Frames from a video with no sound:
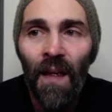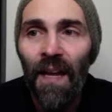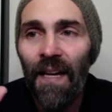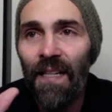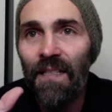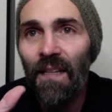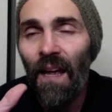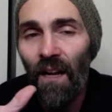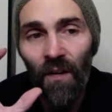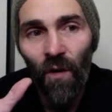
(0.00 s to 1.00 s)
is,
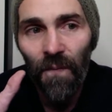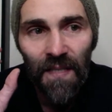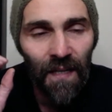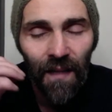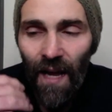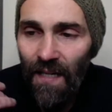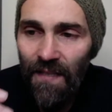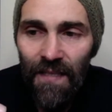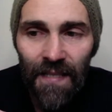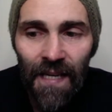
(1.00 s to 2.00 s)
and I don't know if it's a
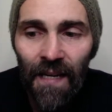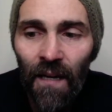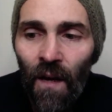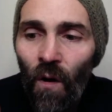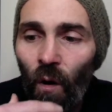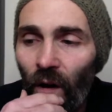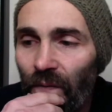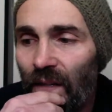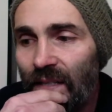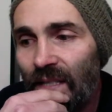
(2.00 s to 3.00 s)
classist thing or if
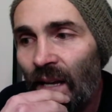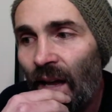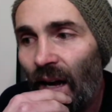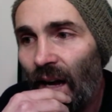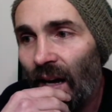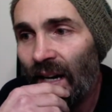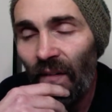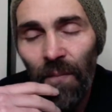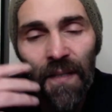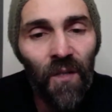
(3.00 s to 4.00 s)
it's
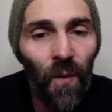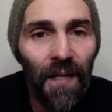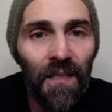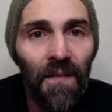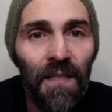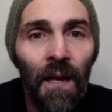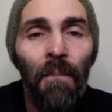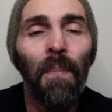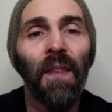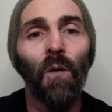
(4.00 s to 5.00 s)
government directives,
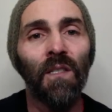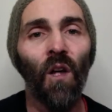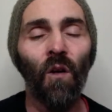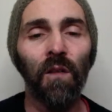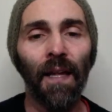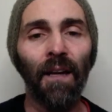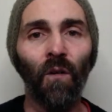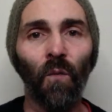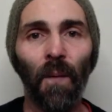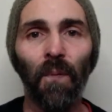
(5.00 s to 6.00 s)
but there was no
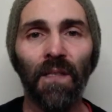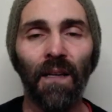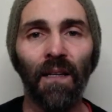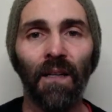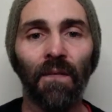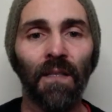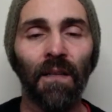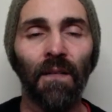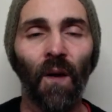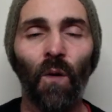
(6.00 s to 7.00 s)
legal representatives.
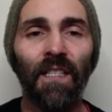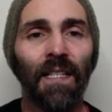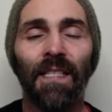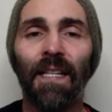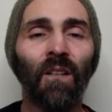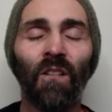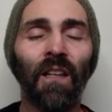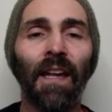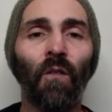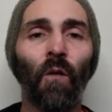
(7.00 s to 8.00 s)
There wasn't a single
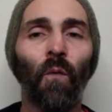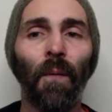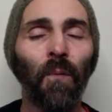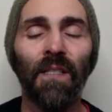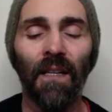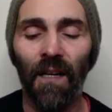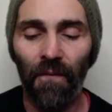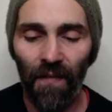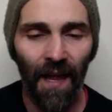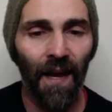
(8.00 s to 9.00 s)
legal
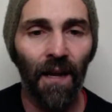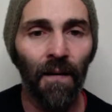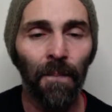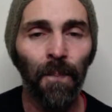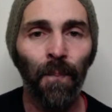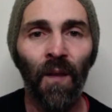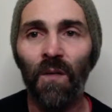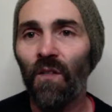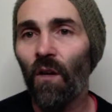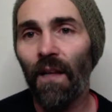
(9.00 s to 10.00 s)
representative there. There
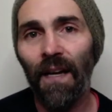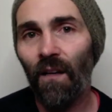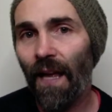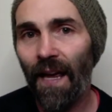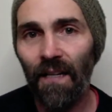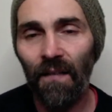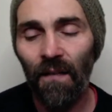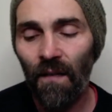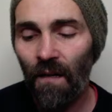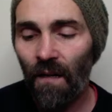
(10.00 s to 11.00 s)
was no legal aid.
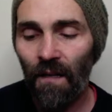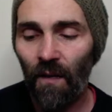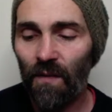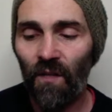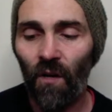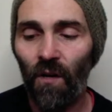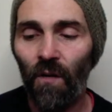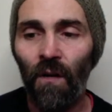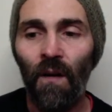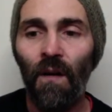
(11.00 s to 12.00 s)
There was
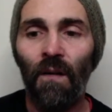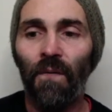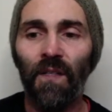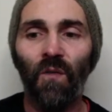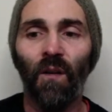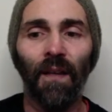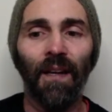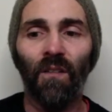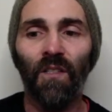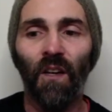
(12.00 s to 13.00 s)
no Fitzroy
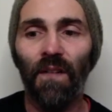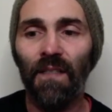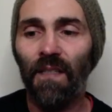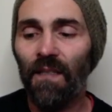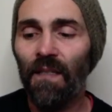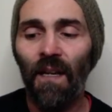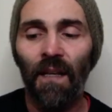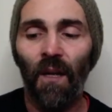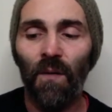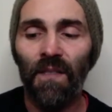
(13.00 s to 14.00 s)
Legal Services.
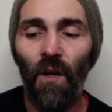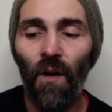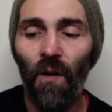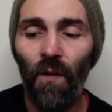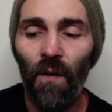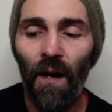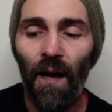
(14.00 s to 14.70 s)
There was no